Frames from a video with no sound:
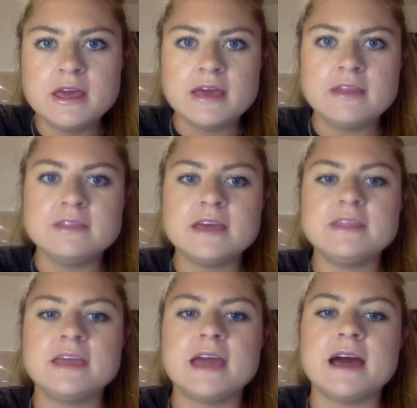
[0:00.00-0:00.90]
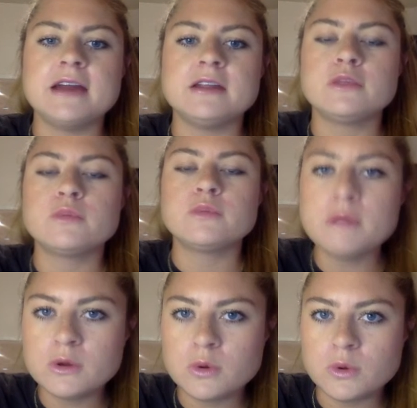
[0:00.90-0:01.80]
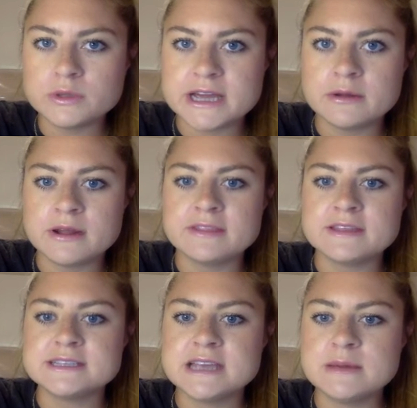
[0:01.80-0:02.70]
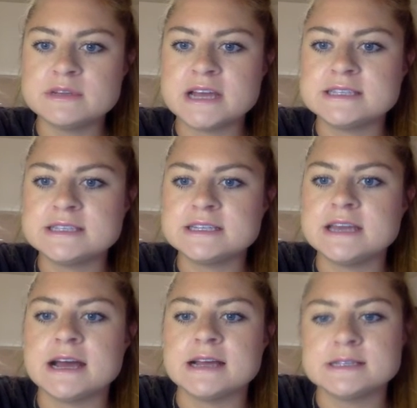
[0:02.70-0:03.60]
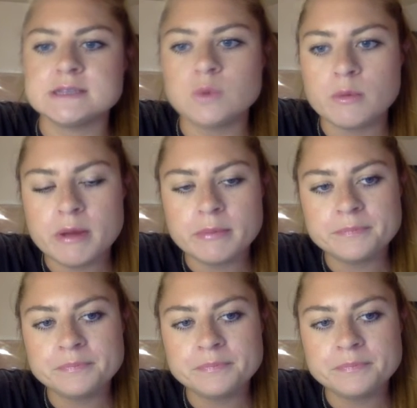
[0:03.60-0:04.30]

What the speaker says: and then they had a 3-minute cool down at the same intensity as the warm-up.